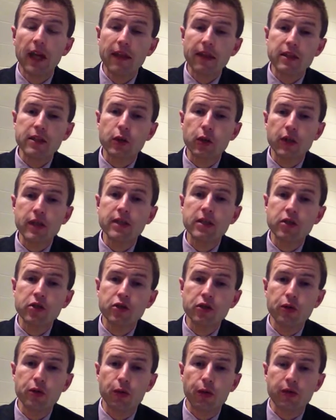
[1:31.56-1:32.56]
There's quite a
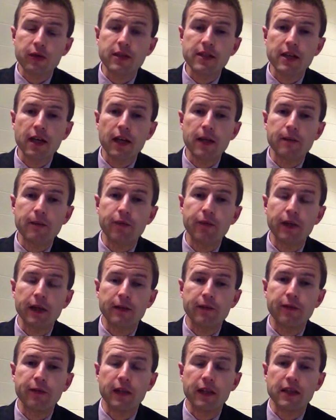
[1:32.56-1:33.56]
short time
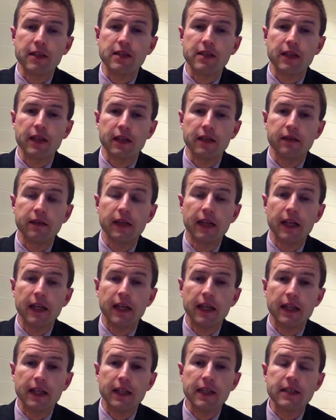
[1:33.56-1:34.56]
frame for this skill.
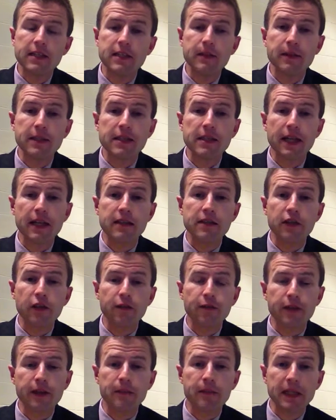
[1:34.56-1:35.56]
It needs to be sent
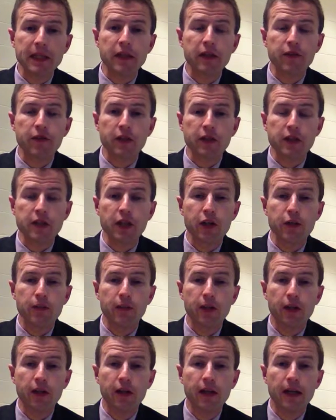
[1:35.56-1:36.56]
off in the middle of
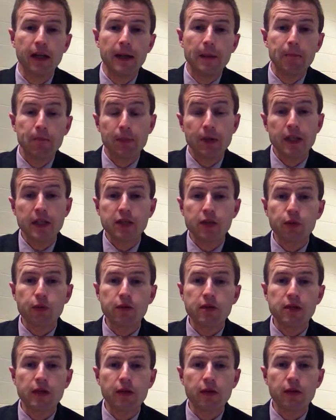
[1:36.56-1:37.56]
October, but it's
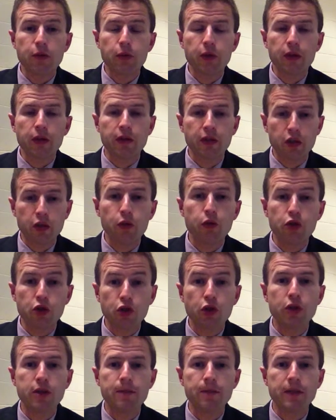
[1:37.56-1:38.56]
also the work that you
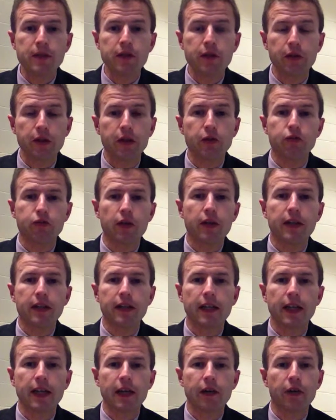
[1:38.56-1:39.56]
should be doing right
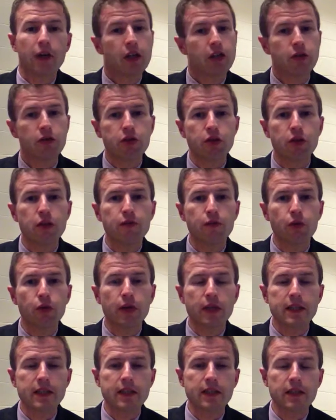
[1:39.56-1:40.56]
now, and you should have
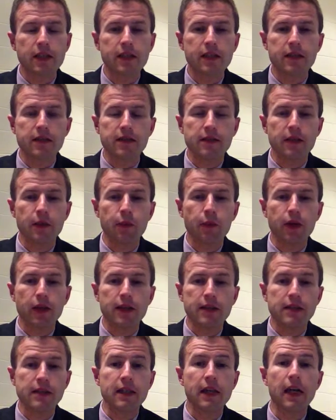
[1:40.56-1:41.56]
already done in some
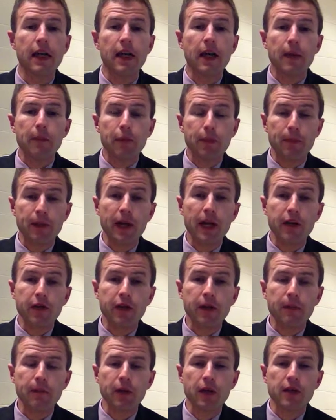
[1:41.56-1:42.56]
ways.
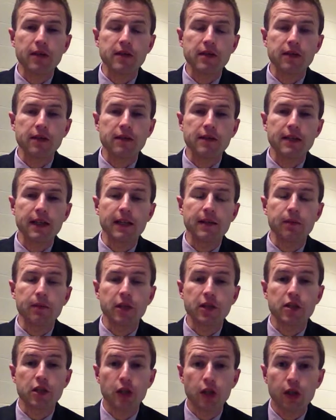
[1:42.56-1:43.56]
Preparing a personal
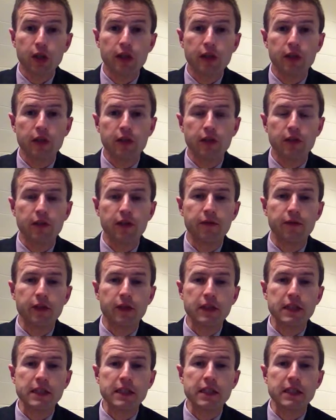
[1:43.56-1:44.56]
statement, looking at
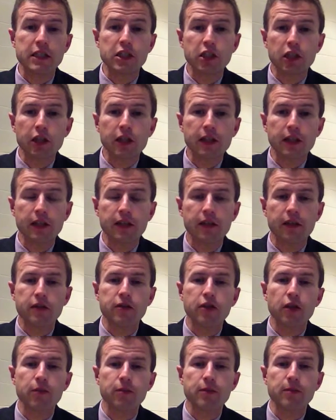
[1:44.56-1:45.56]
universities, looking at the
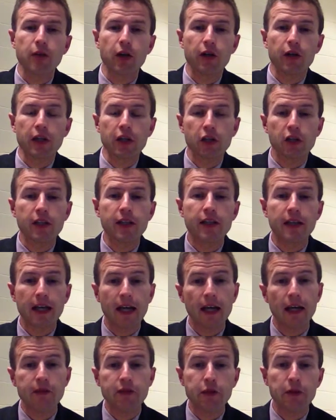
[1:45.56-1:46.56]
jobs market, looking at
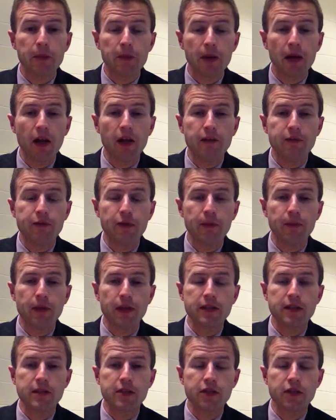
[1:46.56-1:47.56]
how you apply for
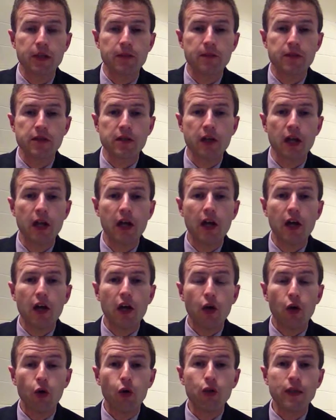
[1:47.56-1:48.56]
apprenticeships,
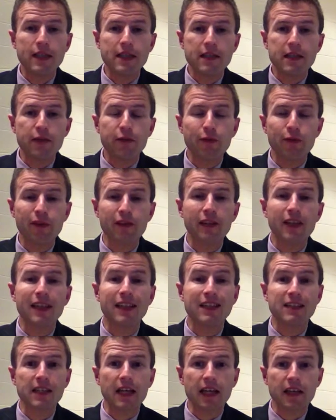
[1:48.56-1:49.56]
all these different
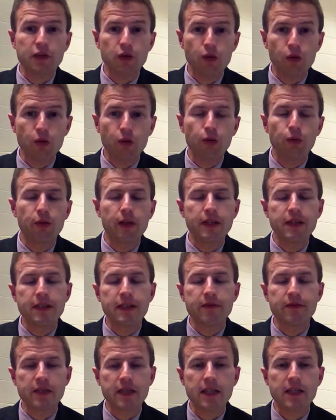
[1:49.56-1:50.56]
things, and always, and
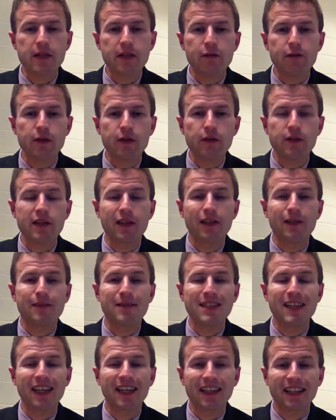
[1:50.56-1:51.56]
I've said it a few
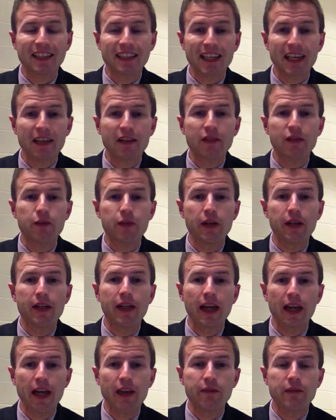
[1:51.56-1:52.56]
times, gathering
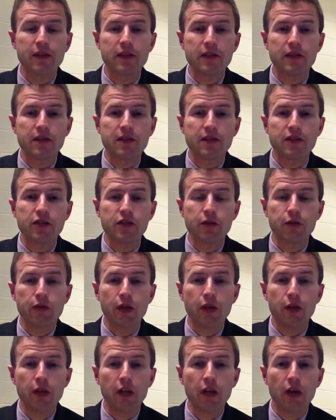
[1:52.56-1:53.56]
evidence as you
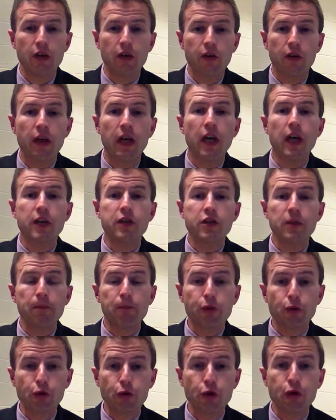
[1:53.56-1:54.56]
go along to
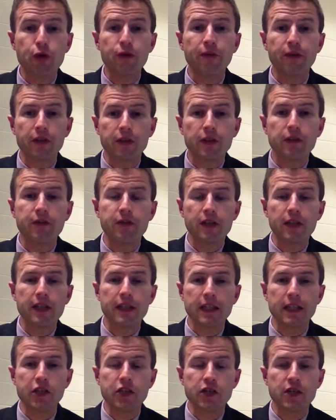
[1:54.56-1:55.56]
prove that you've done
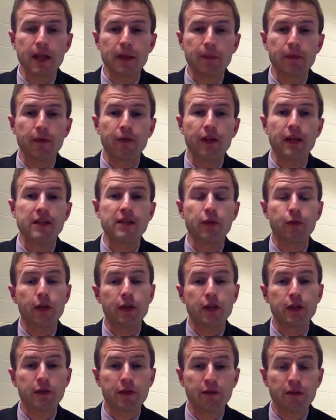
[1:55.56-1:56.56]
each step of this, and
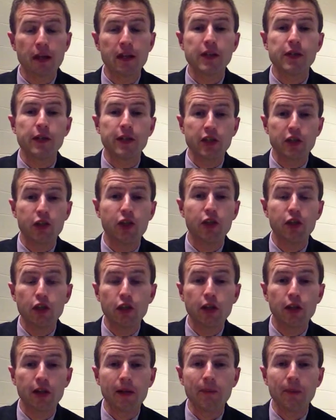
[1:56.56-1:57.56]
when you evaluate you can
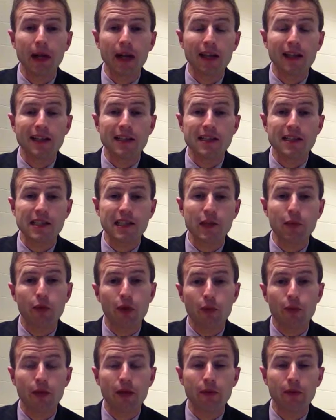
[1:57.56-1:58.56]
look back and see
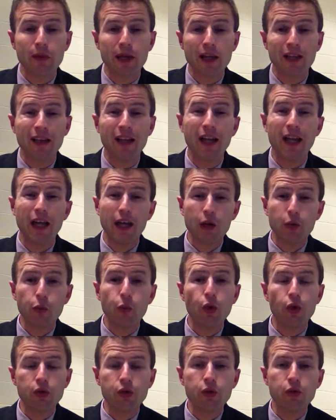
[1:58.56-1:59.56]
what went well and
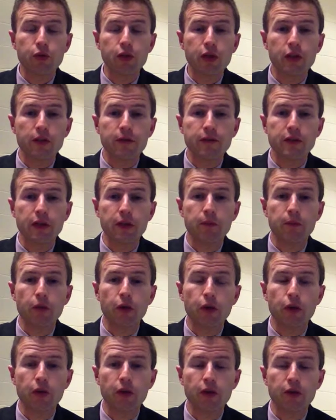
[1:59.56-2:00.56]
what you could have done
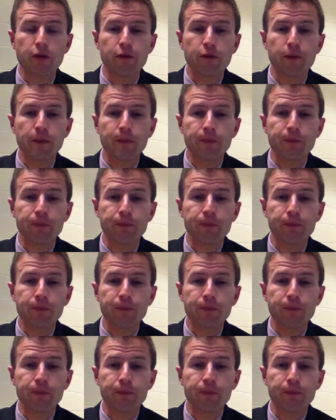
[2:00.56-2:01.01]
more of.